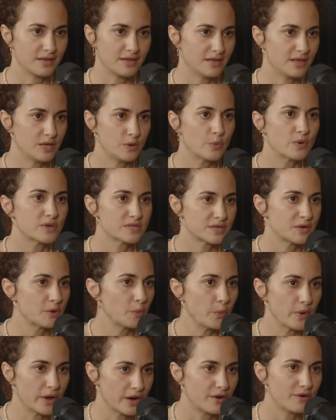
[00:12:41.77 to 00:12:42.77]
He wasn't
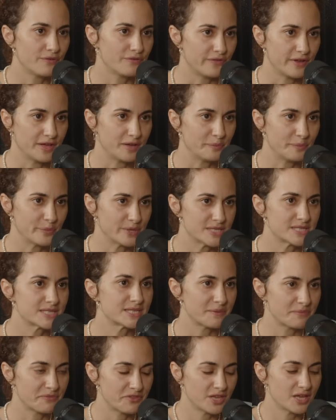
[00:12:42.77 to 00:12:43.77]
aware of it, but
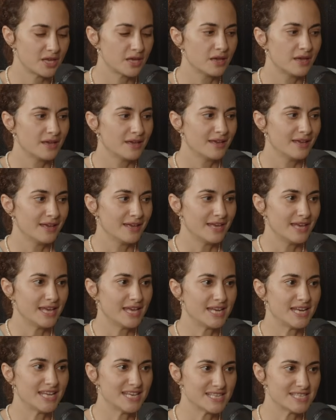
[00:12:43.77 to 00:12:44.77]
something
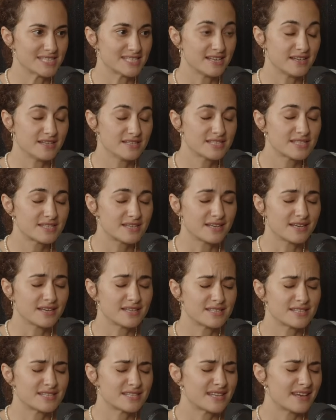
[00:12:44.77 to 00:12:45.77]
in his
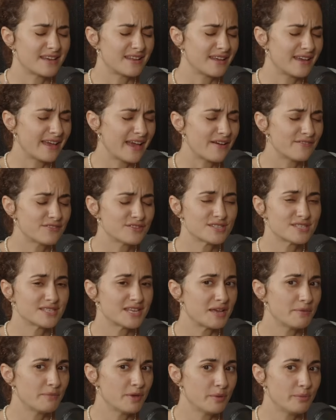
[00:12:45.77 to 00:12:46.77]
instincts, and I have to say
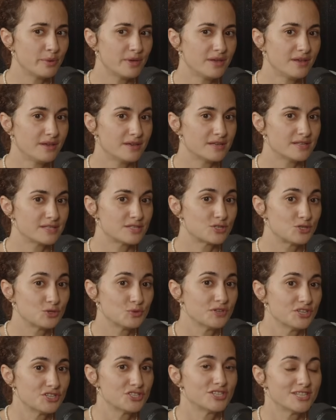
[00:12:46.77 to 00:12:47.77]
maybe his
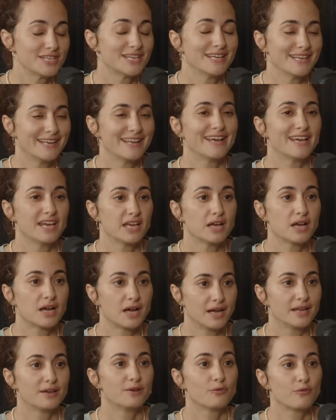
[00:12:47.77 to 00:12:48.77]
Jewish DNA
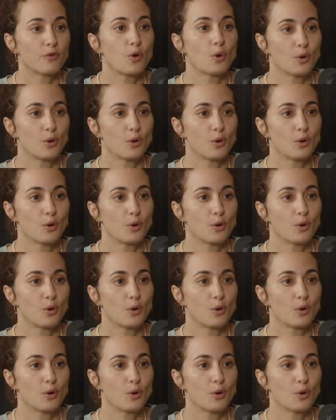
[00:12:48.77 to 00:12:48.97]
kind of